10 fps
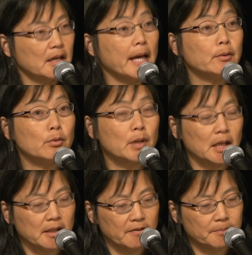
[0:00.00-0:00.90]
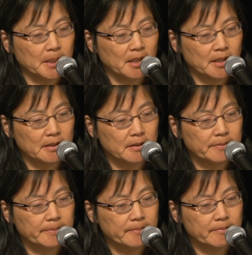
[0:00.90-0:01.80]
And who got left behind?
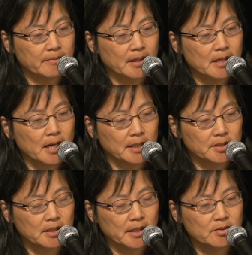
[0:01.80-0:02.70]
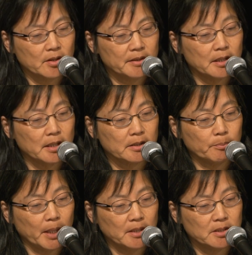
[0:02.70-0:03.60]
I suddenly saw the
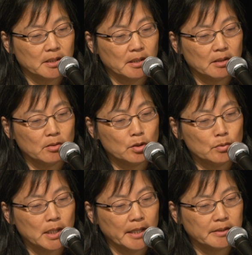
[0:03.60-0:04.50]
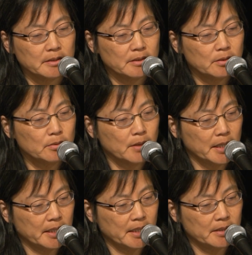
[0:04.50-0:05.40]
occupation in a new light. Who,
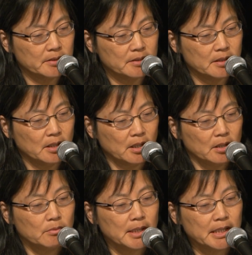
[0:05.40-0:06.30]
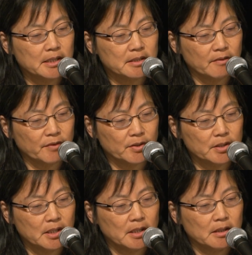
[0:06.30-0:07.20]
I asked, really
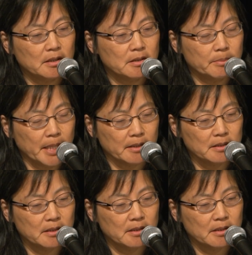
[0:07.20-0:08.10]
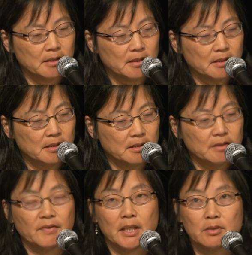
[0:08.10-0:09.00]
suffered in Tibet?
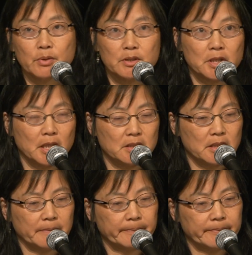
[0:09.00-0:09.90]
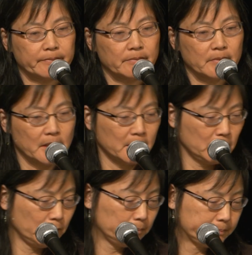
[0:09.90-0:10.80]
The face was changing.
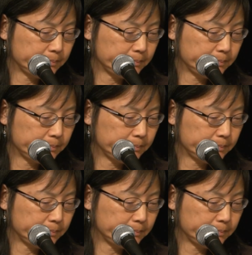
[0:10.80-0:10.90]
Thank you.